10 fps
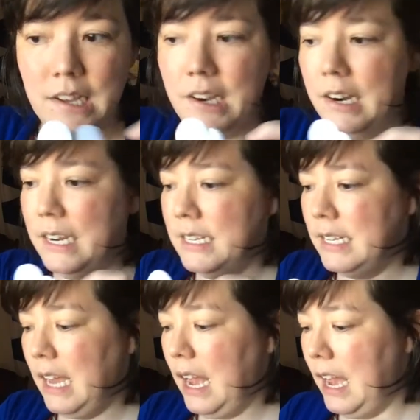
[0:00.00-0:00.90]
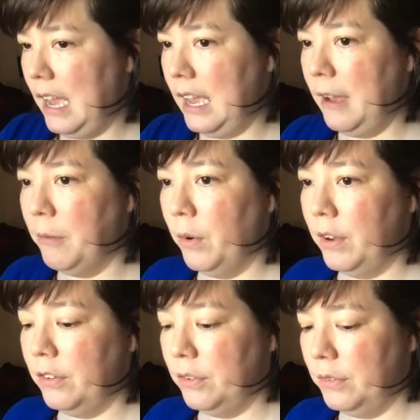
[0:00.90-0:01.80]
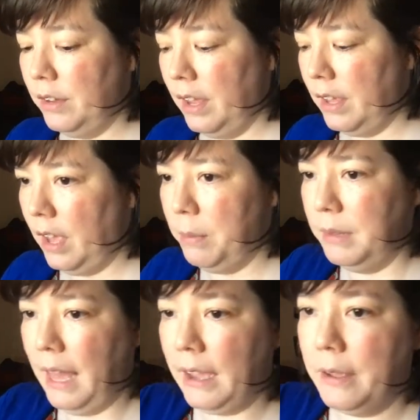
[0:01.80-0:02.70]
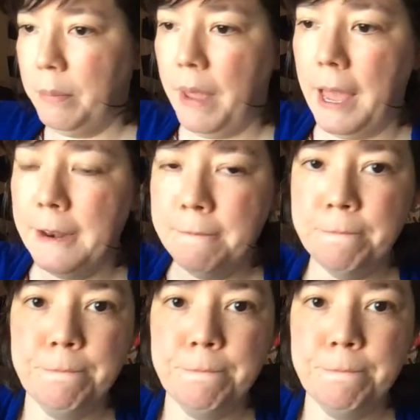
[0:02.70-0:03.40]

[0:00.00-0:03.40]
All right, I am going to take a black pen,